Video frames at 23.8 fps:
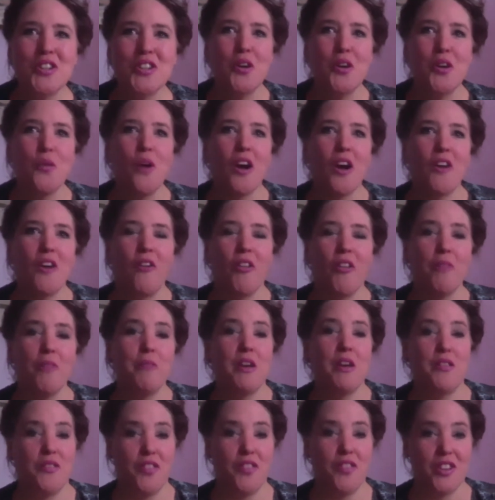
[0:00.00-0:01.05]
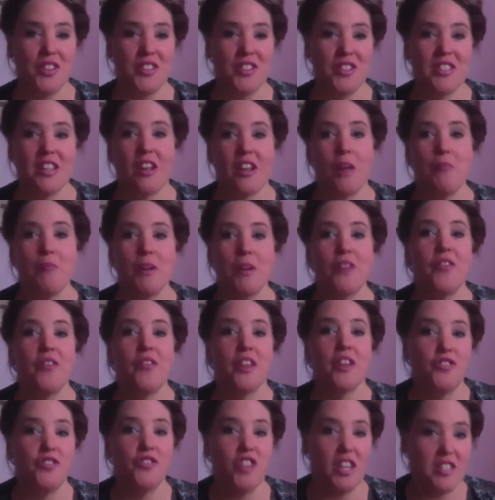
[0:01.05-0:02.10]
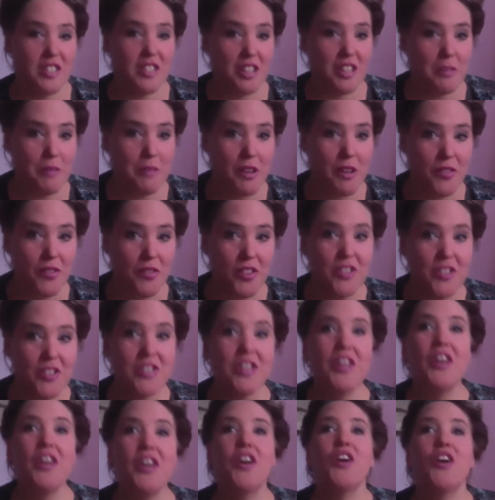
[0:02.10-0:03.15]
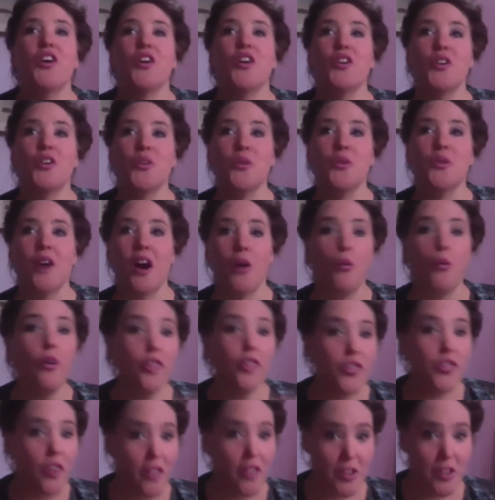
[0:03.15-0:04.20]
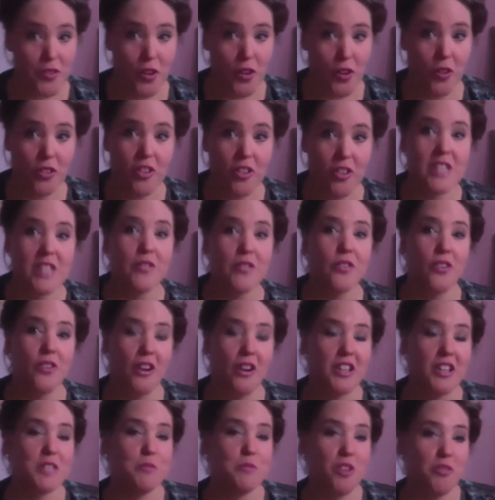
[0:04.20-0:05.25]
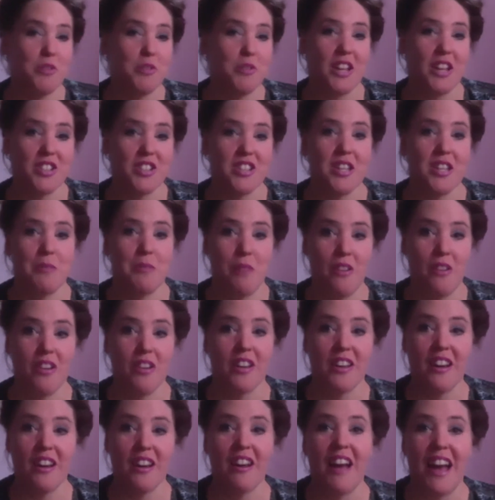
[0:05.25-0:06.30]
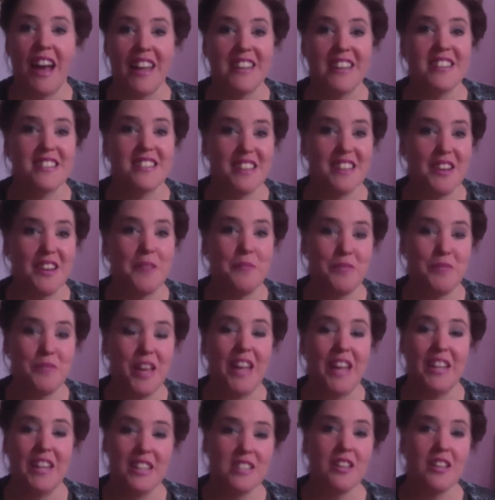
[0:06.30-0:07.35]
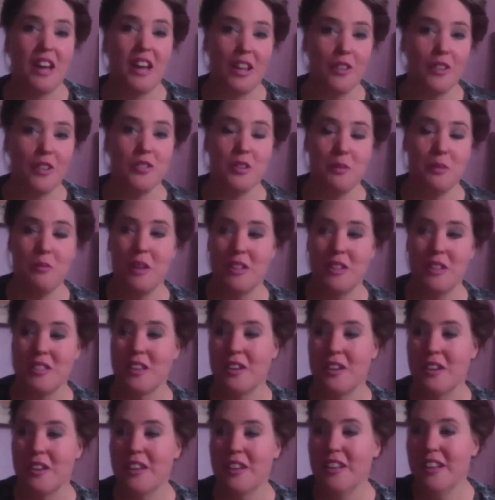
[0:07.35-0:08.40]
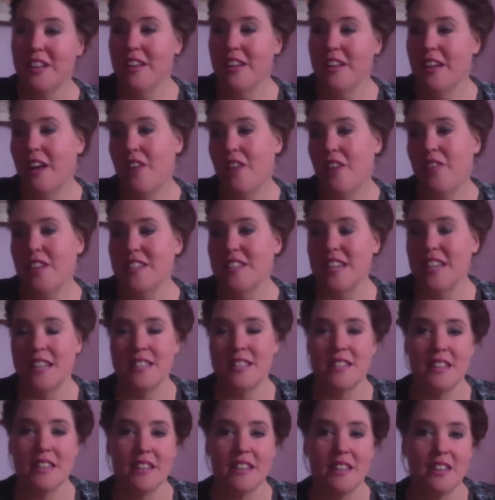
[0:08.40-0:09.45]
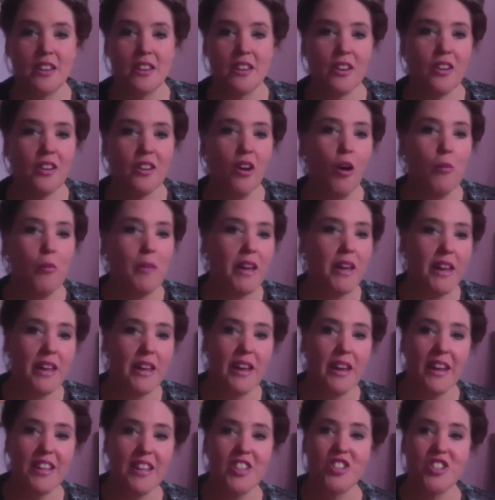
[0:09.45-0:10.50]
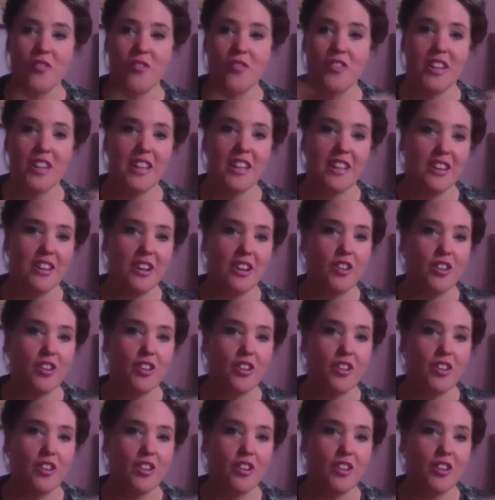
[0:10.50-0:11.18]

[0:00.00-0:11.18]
of work on the Mitfords, and I'm a big fan of Jessica Mitford, who was very involved in the civil rights movement actually in America, and is a fantastic commie and generally a